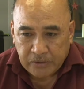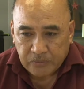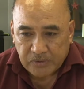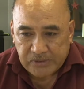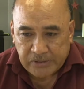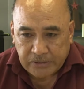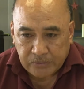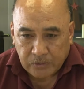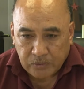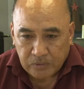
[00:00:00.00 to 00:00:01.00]
we're taking
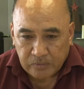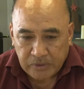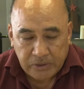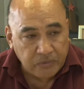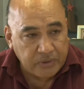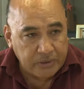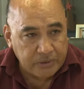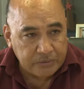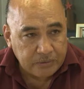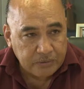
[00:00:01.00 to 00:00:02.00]
all due
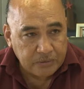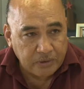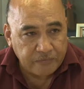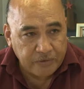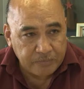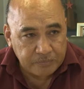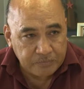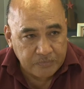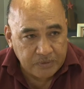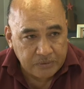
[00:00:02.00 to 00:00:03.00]
care of him
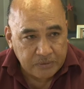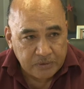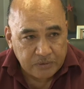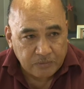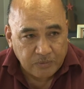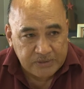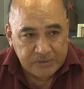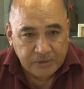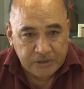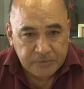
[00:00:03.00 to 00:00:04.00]
whilst
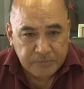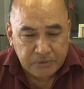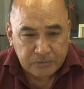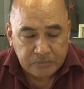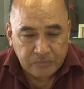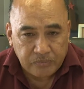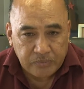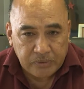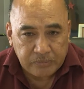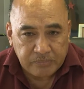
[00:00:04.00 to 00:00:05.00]
in hospital.
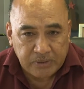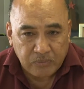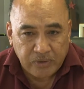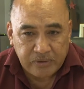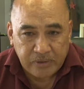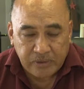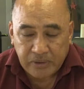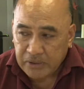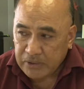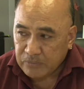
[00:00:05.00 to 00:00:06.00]
But one thing,
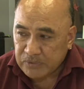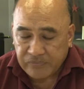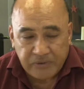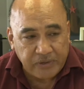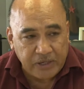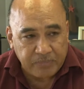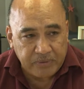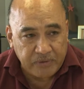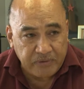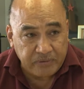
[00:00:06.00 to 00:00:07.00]
he was very
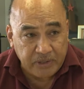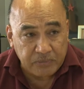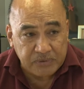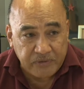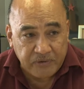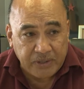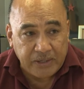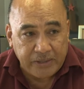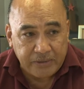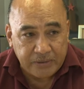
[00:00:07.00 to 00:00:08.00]
happy, he was very
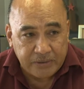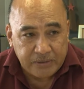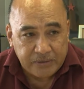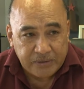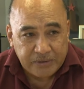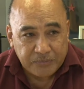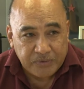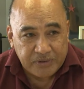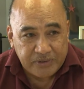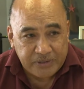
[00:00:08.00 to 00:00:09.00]
glad
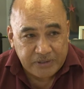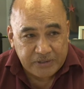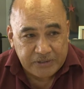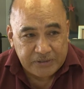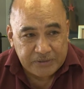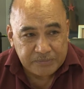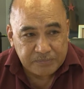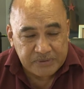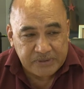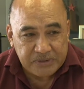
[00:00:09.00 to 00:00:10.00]
with the
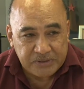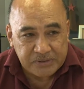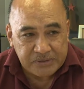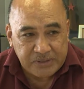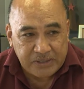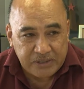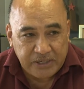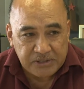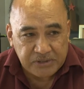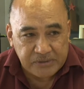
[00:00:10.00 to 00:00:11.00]
procedures and the
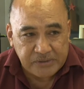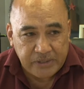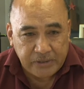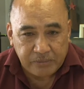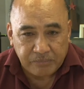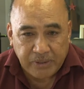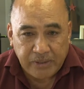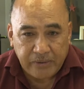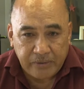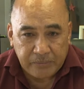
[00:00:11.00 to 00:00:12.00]
action taken
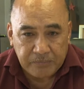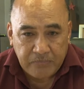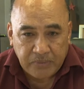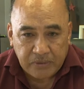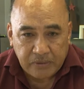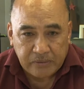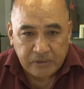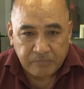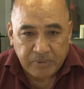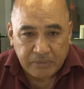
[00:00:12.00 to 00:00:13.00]
by the
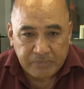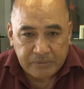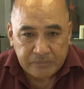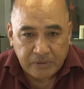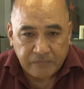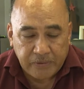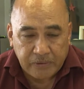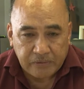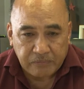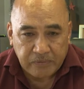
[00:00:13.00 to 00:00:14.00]
Department of
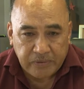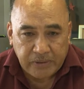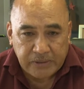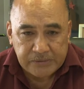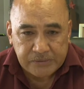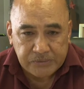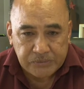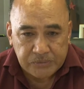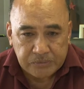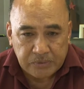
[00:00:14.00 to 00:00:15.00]
Health with regards
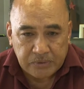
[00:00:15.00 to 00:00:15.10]
to